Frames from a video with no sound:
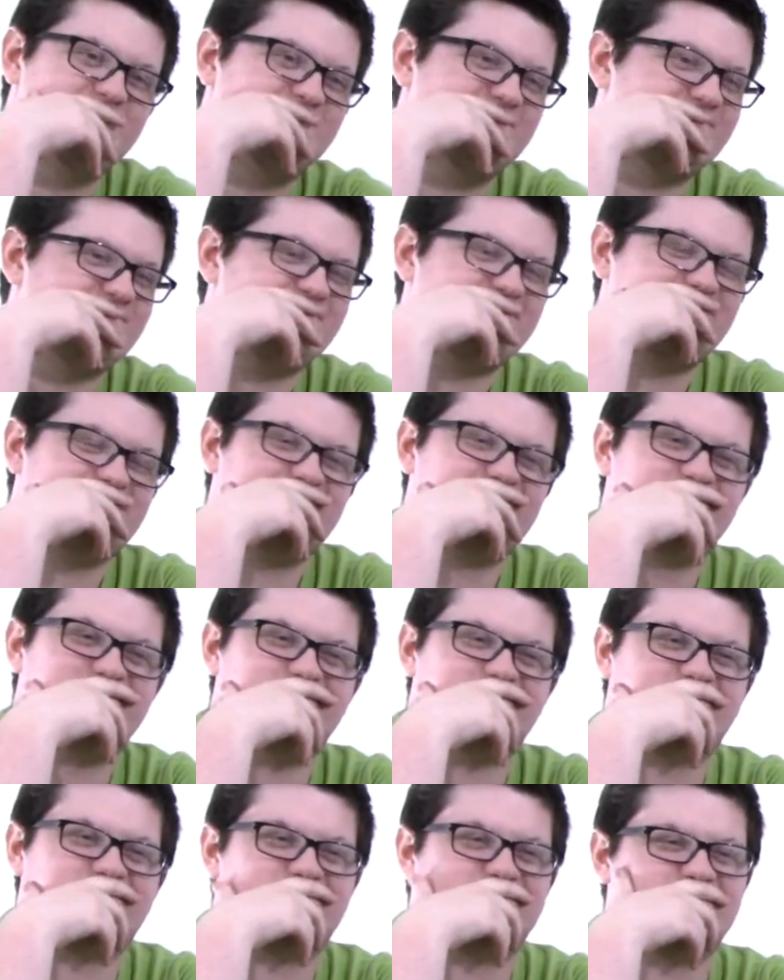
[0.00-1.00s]

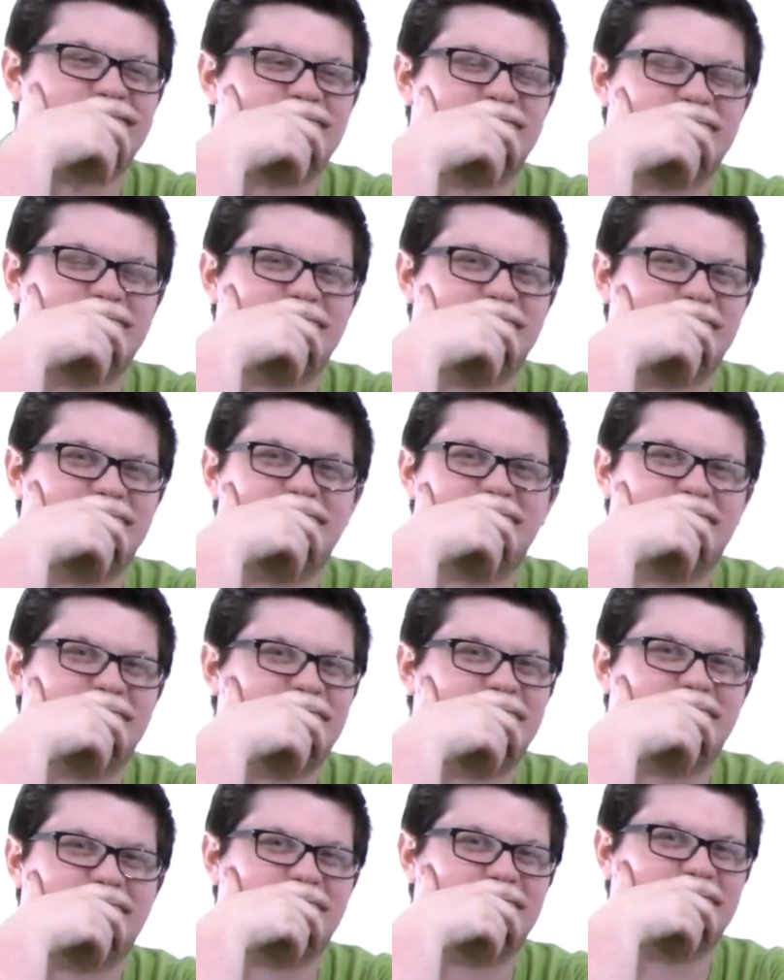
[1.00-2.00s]

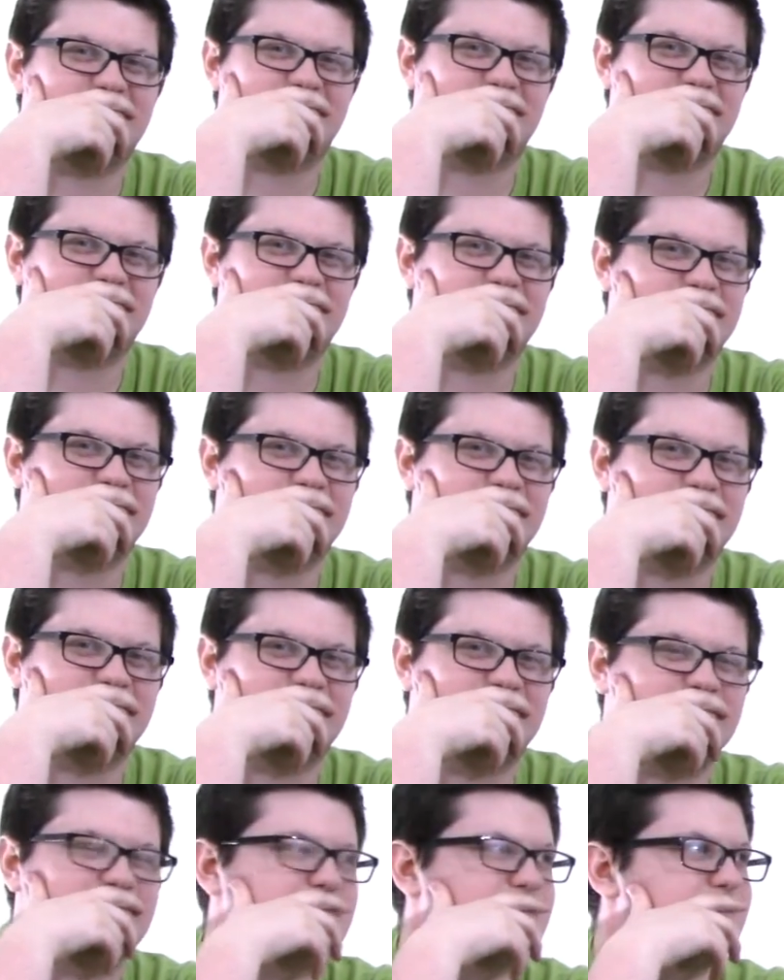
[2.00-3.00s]

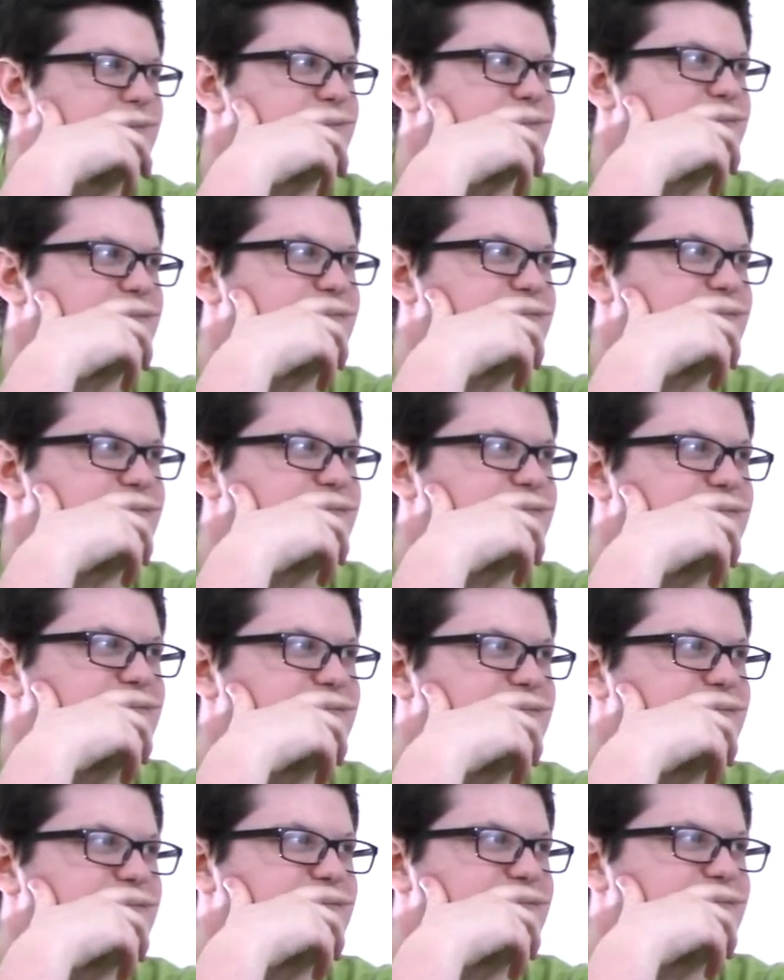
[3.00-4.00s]

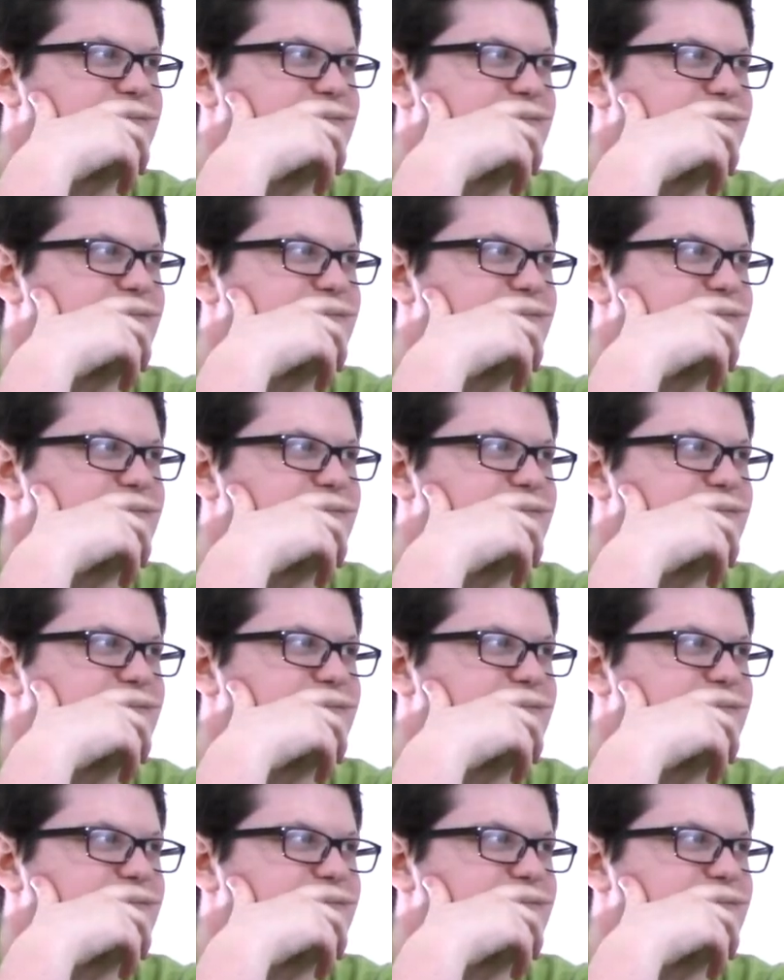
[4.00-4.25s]
This person isn't speaking.